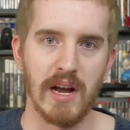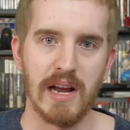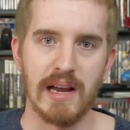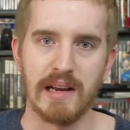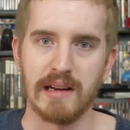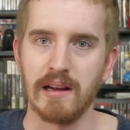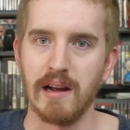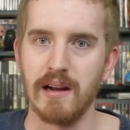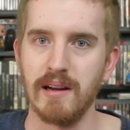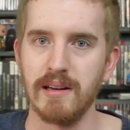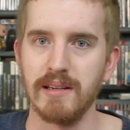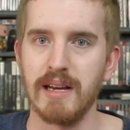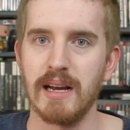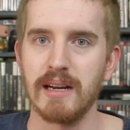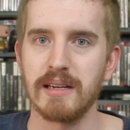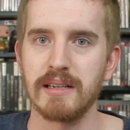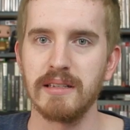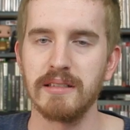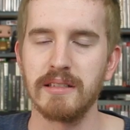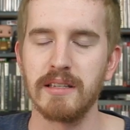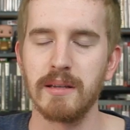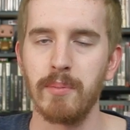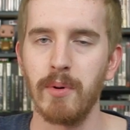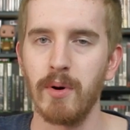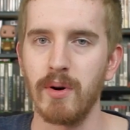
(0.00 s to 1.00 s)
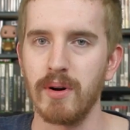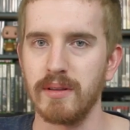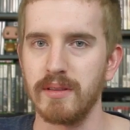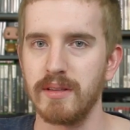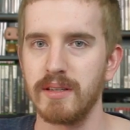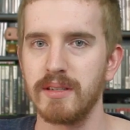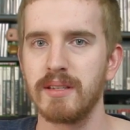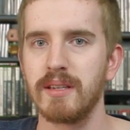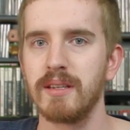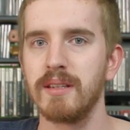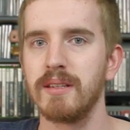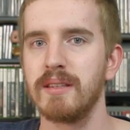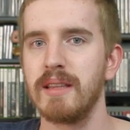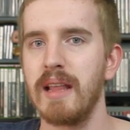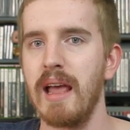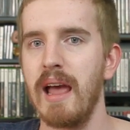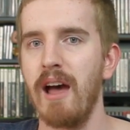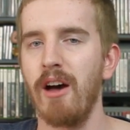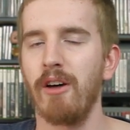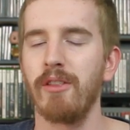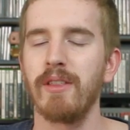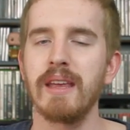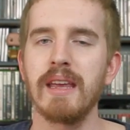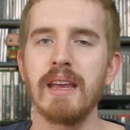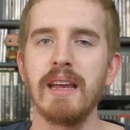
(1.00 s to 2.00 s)
I contacted support. This is
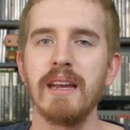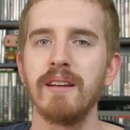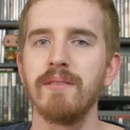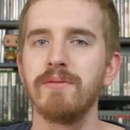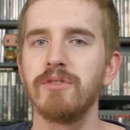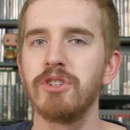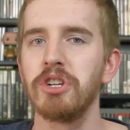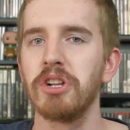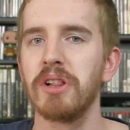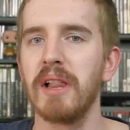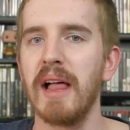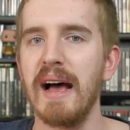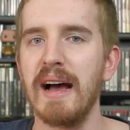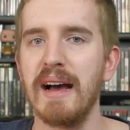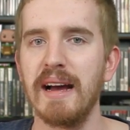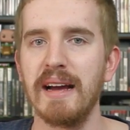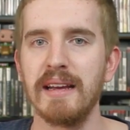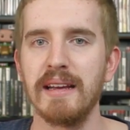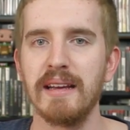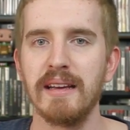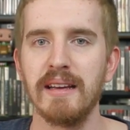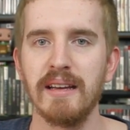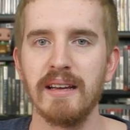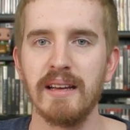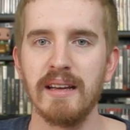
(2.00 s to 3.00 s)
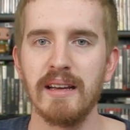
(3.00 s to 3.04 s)
now the end of July.